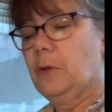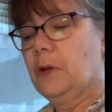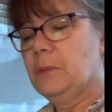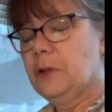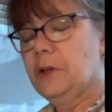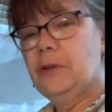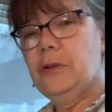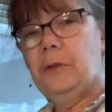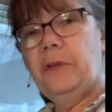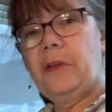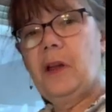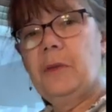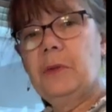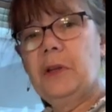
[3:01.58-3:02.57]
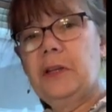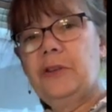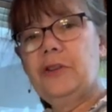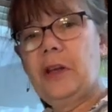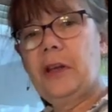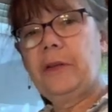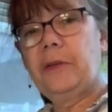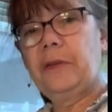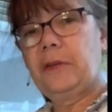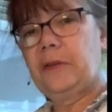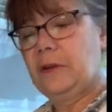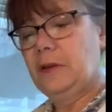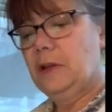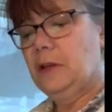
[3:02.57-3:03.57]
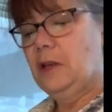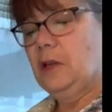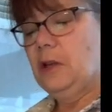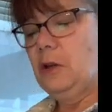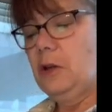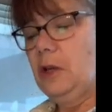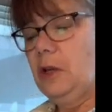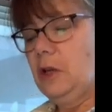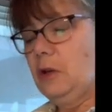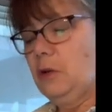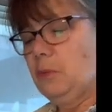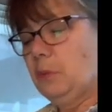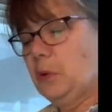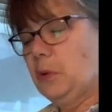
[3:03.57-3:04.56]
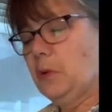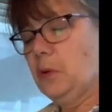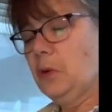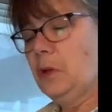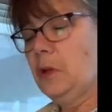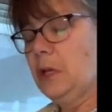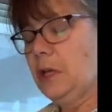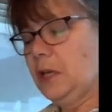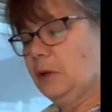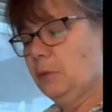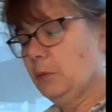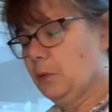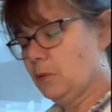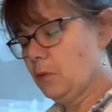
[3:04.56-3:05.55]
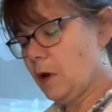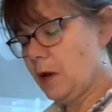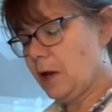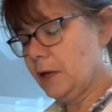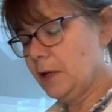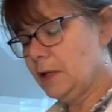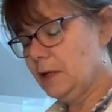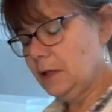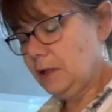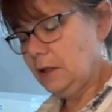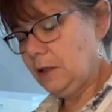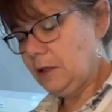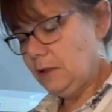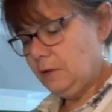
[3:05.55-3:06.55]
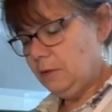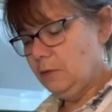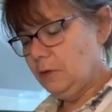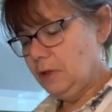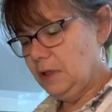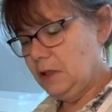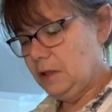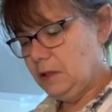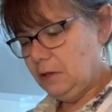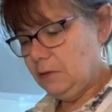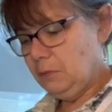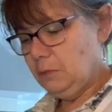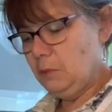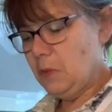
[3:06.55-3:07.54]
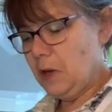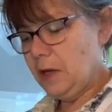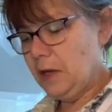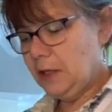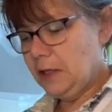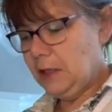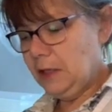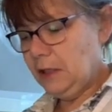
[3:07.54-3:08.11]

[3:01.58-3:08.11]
I'm gonna do is I'm gonna just pull and prod my